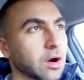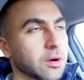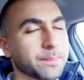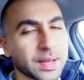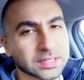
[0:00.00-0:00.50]

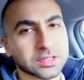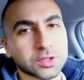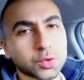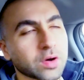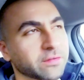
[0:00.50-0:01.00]
our best
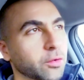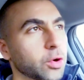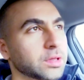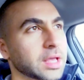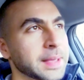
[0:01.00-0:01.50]
to
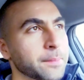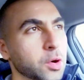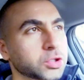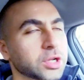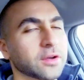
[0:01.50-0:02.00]
avoid the
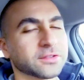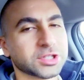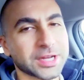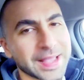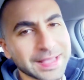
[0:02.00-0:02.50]
emotion of
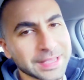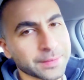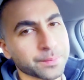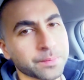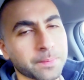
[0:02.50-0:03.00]
shame,